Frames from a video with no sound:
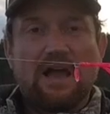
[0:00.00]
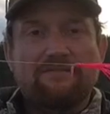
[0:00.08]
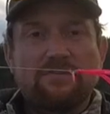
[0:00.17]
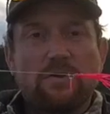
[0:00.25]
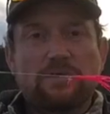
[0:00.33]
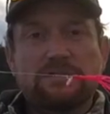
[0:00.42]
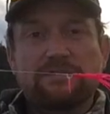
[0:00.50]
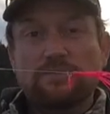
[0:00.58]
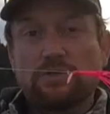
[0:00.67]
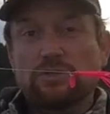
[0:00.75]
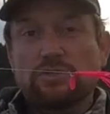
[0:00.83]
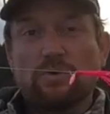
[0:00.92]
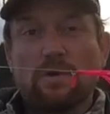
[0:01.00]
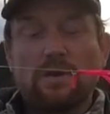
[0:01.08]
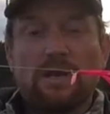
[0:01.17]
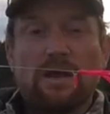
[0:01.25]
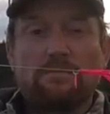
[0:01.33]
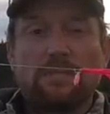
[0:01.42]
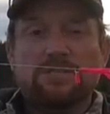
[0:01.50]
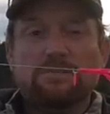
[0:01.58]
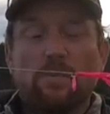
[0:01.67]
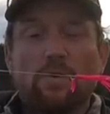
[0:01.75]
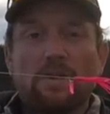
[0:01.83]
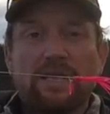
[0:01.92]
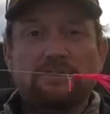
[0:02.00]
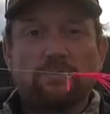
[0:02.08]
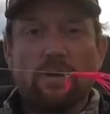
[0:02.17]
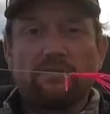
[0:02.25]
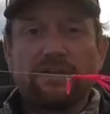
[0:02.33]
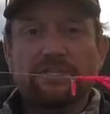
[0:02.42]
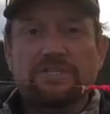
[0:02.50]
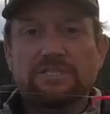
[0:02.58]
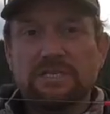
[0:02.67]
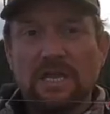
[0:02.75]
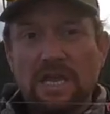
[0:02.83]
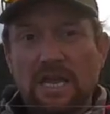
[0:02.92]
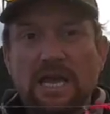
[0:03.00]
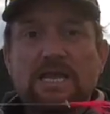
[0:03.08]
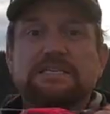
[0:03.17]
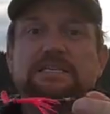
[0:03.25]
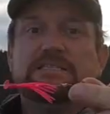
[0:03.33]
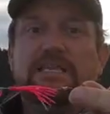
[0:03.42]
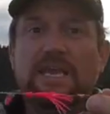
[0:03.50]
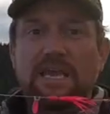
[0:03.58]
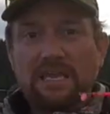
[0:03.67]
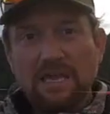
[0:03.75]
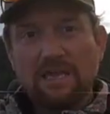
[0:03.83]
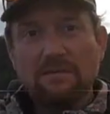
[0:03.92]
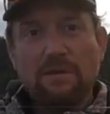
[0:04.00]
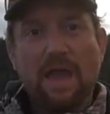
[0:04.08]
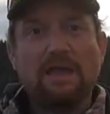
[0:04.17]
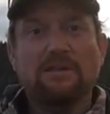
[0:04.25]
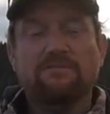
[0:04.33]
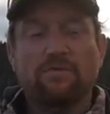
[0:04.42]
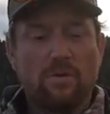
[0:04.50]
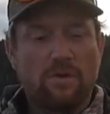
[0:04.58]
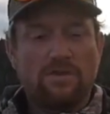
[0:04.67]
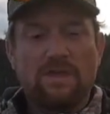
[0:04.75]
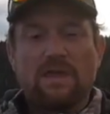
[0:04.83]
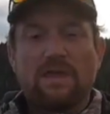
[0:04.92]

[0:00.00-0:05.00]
I've noticed if you shorten it up much more, like 12 inches, as it's kicking back and forth,